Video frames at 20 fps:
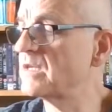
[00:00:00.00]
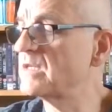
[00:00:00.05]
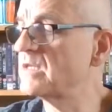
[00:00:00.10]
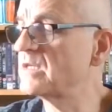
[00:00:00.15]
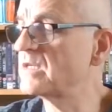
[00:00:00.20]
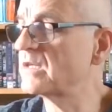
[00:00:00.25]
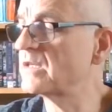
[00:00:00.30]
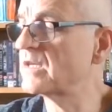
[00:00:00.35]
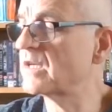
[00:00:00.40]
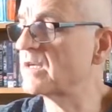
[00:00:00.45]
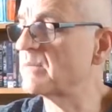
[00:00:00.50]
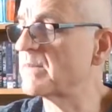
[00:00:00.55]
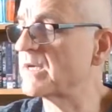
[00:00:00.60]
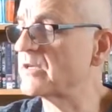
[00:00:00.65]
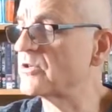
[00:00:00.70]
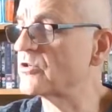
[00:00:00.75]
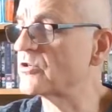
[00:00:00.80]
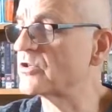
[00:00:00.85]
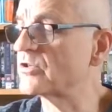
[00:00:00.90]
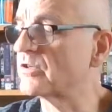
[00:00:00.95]

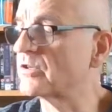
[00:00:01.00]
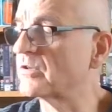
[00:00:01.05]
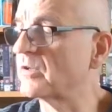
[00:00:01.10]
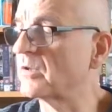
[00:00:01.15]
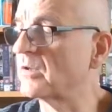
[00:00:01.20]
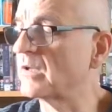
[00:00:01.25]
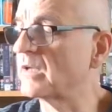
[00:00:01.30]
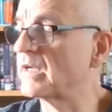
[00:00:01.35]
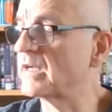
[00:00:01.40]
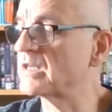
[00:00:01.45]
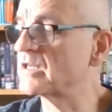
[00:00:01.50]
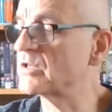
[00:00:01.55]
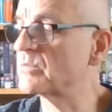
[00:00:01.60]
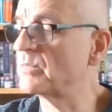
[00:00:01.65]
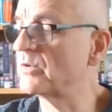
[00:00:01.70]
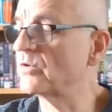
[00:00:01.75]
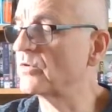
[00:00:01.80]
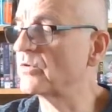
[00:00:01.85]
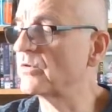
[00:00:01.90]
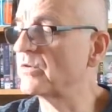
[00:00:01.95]
interdimensional
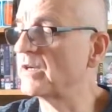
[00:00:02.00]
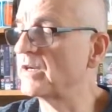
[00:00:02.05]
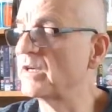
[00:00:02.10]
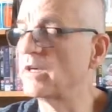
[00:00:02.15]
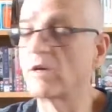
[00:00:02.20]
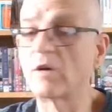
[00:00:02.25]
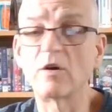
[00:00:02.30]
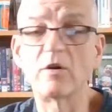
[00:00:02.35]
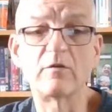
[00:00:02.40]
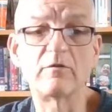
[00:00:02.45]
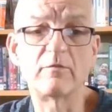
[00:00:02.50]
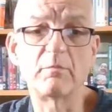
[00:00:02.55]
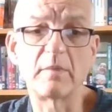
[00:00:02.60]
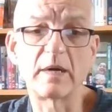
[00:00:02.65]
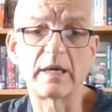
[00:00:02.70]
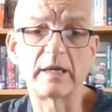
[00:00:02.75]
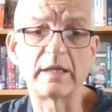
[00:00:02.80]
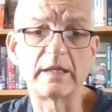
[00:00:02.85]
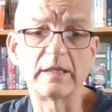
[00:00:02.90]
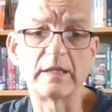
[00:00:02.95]
explorer of
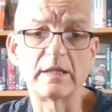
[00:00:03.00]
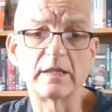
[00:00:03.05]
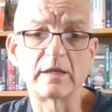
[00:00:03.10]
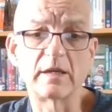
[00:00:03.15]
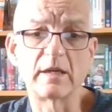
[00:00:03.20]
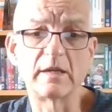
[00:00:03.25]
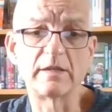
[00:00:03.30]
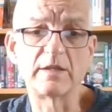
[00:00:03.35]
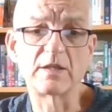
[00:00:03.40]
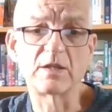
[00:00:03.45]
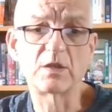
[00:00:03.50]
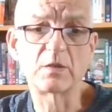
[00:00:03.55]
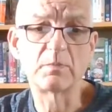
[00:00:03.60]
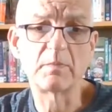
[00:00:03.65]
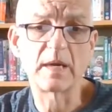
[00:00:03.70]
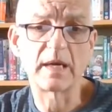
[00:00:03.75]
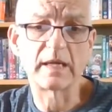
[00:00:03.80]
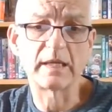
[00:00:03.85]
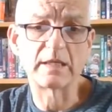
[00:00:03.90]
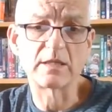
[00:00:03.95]
mind and
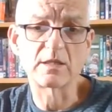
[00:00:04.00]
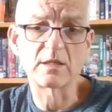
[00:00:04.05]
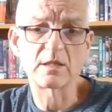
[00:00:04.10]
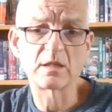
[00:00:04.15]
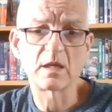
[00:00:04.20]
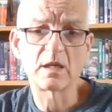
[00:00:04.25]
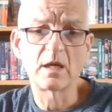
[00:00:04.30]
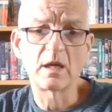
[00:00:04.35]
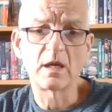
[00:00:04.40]
space.